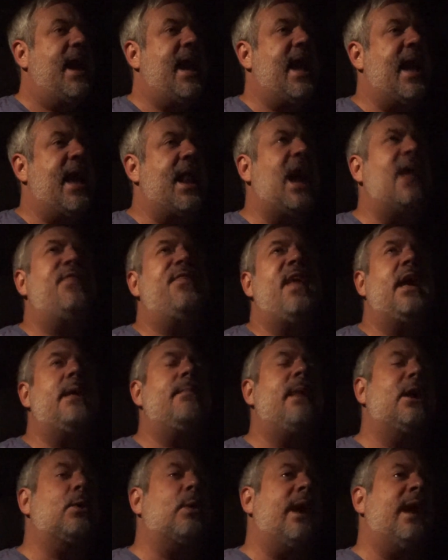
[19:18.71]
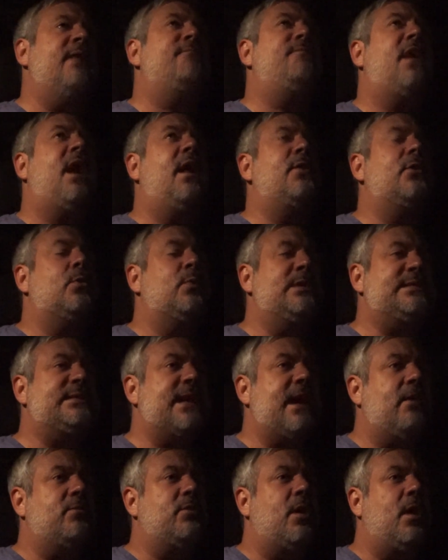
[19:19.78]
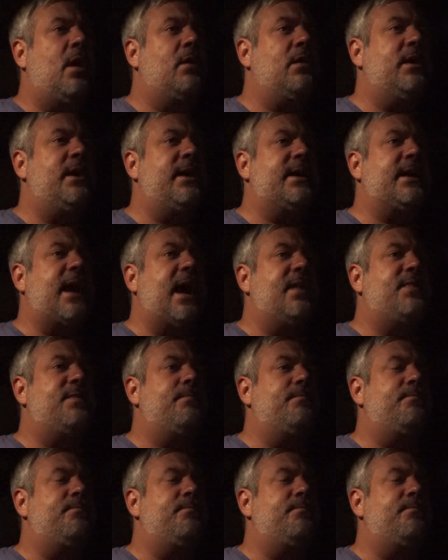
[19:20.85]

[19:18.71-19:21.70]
and I think my grandfather was an alcoholic, I